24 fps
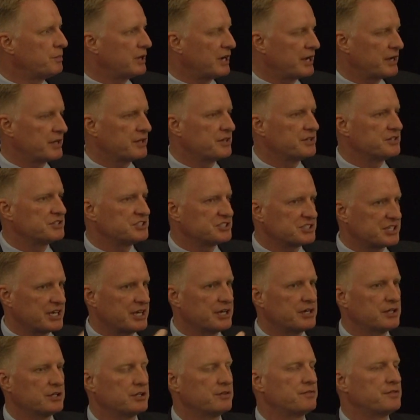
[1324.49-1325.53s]
by the
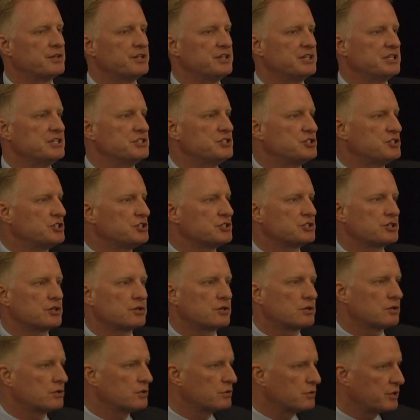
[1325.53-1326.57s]
scale of the needs just on
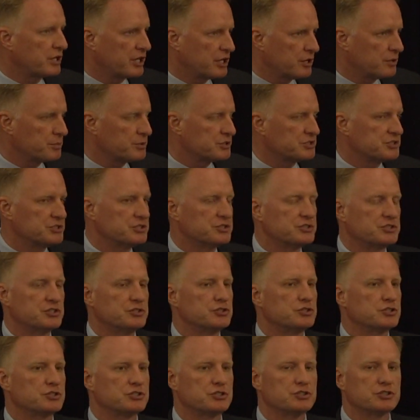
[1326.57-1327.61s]
our own campuses and
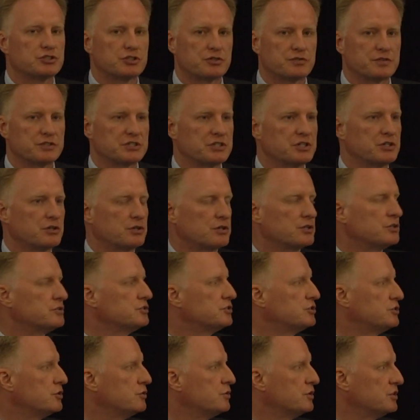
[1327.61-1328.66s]
just in serving our own
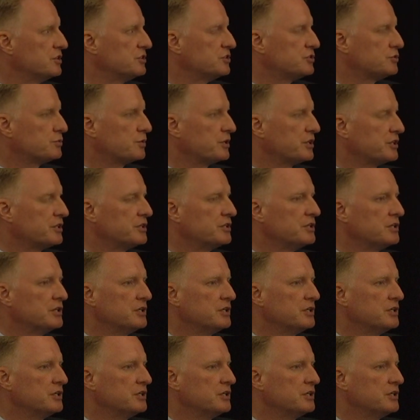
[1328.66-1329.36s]
students, right?